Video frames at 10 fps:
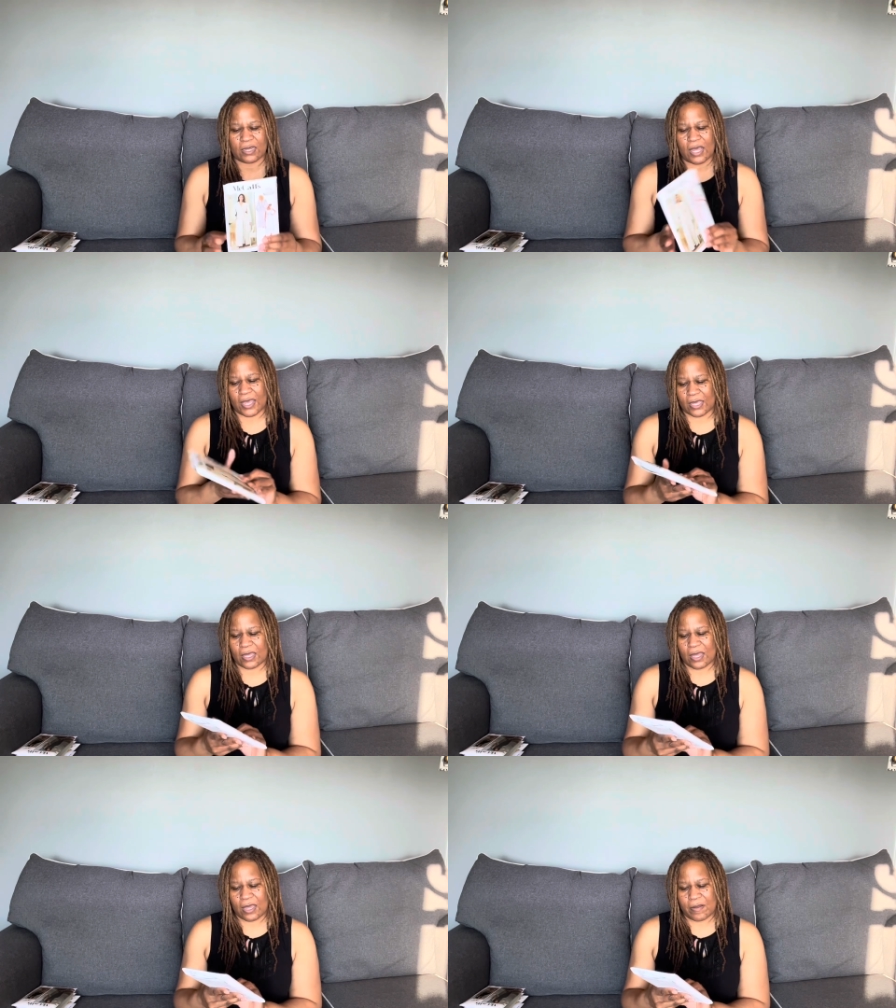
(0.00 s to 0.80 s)
Like
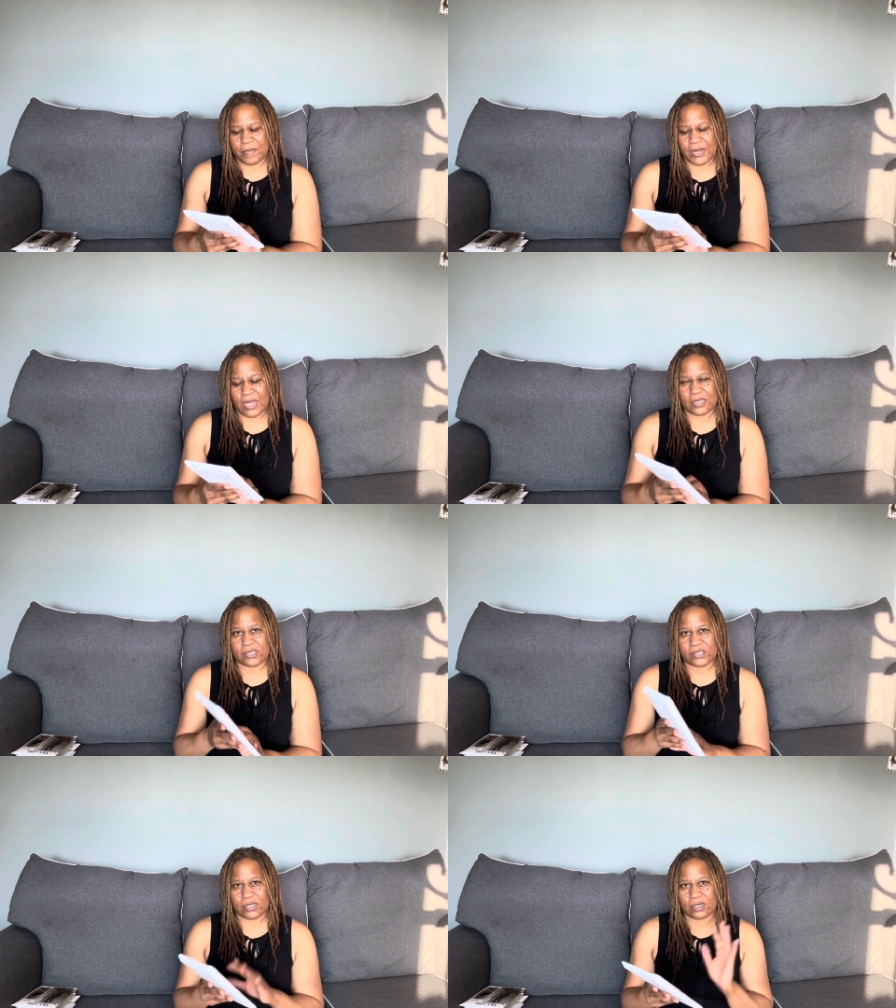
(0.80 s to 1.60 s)
not
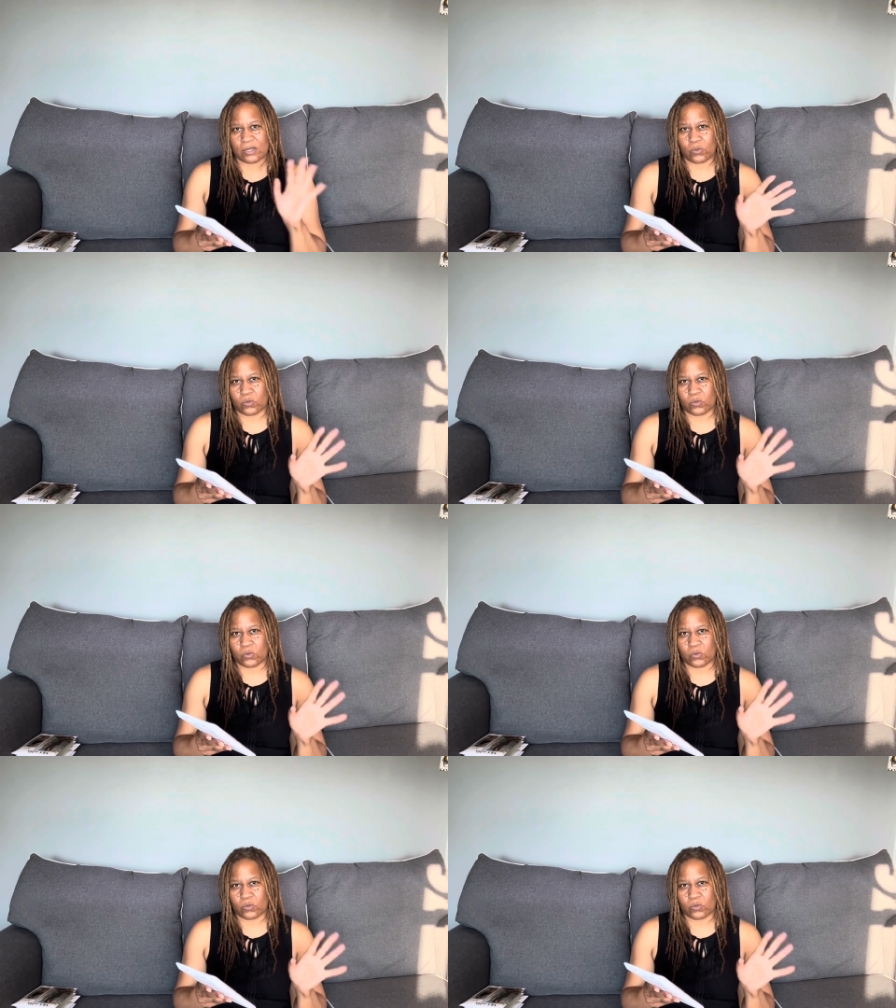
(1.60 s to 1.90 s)
necessarily